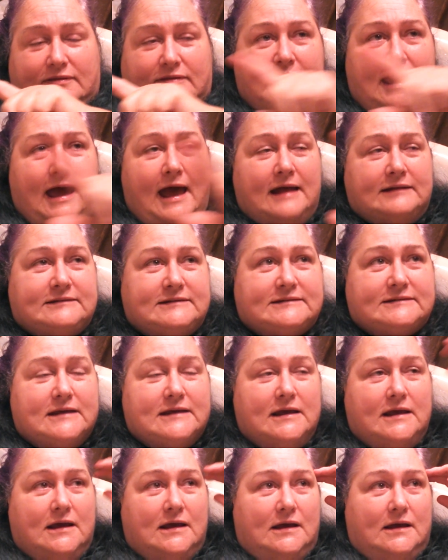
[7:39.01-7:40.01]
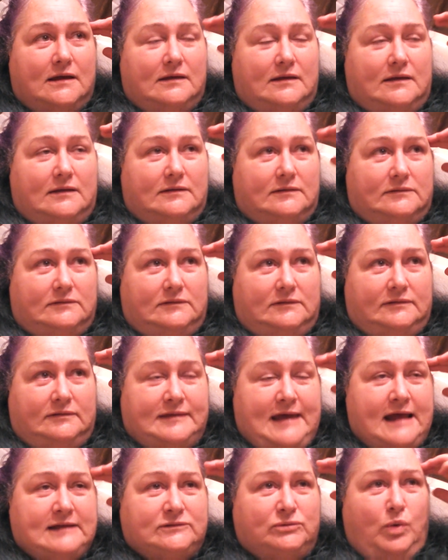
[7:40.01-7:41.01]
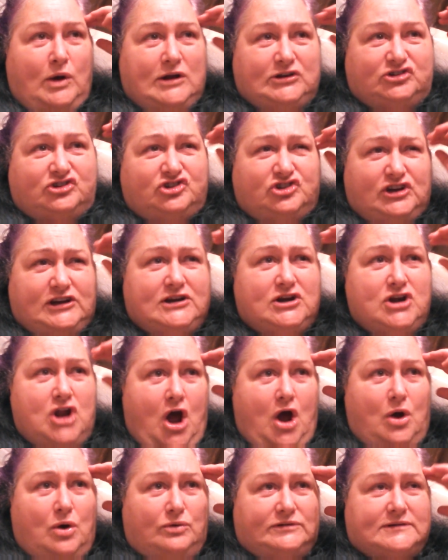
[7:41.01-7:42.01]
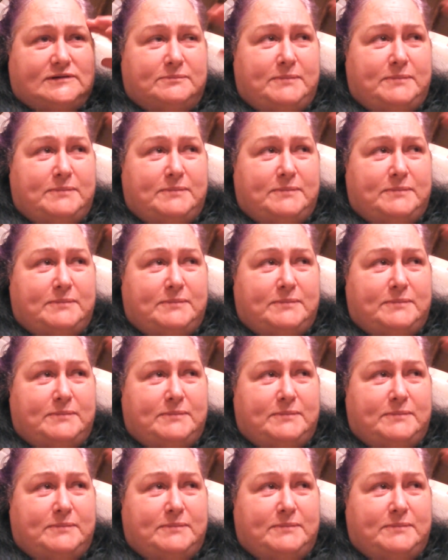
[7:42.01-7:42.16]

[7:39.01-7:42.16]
That's that's what she knows